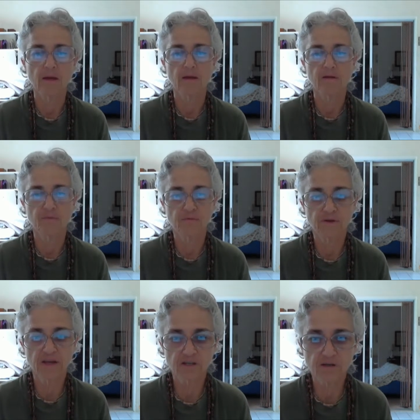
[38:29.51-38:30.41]
The
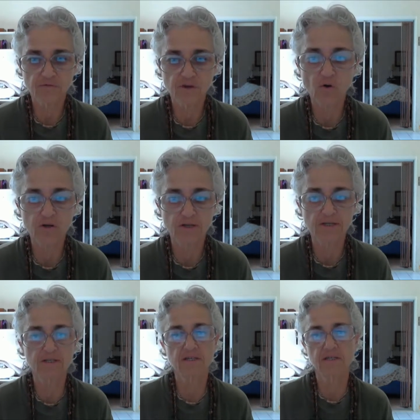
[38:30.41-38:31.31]
perfection of yoga
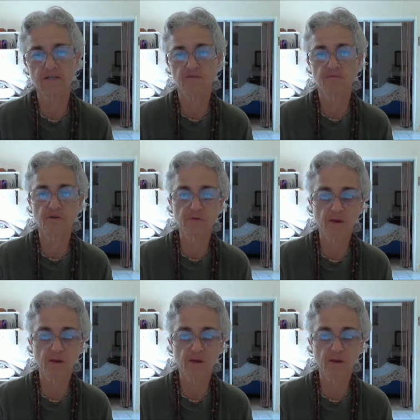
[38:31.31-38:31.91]
consists of giving